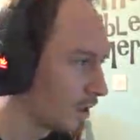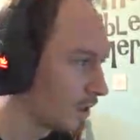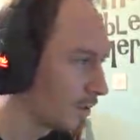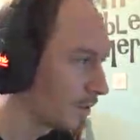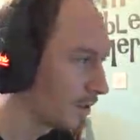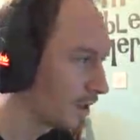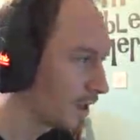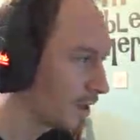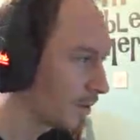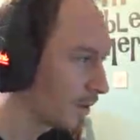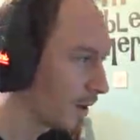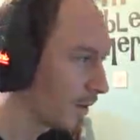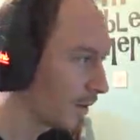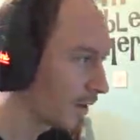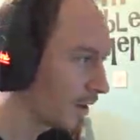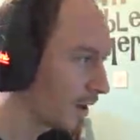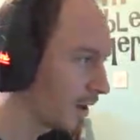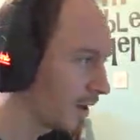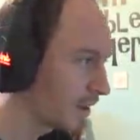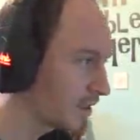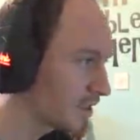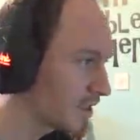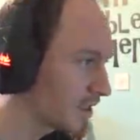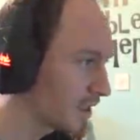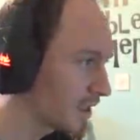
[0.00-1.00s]
But either way,
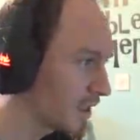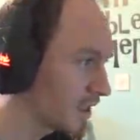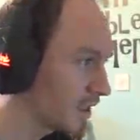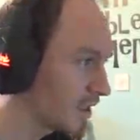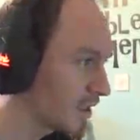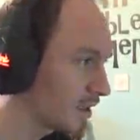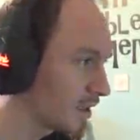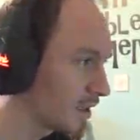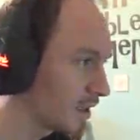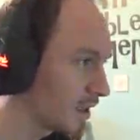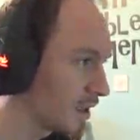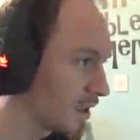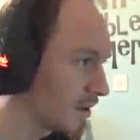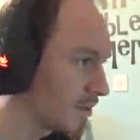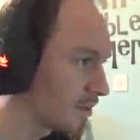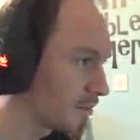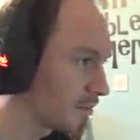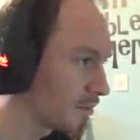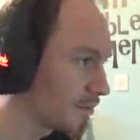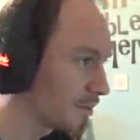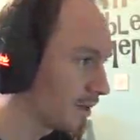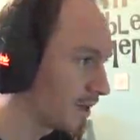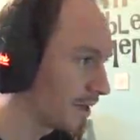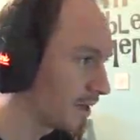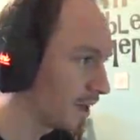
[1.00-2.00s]
there's the
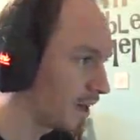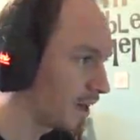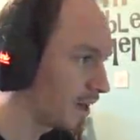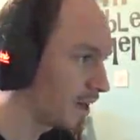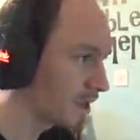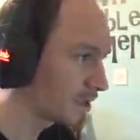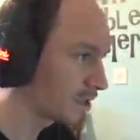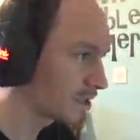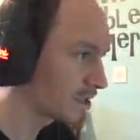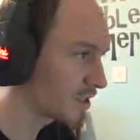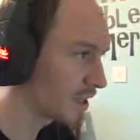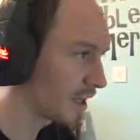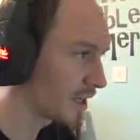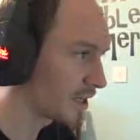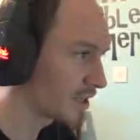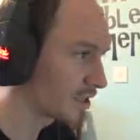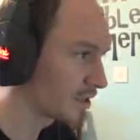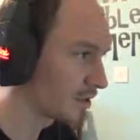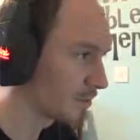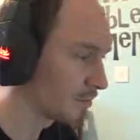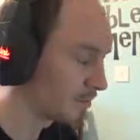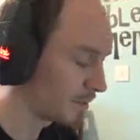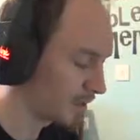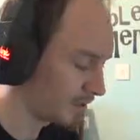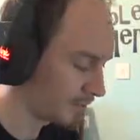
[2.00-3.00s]
BR station
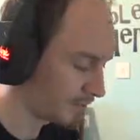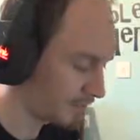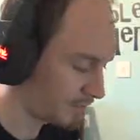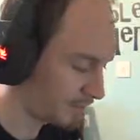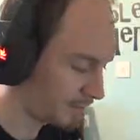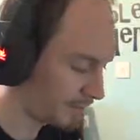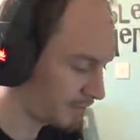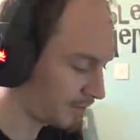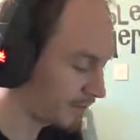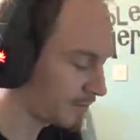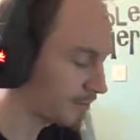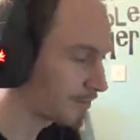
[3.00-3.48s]
at Minffordd,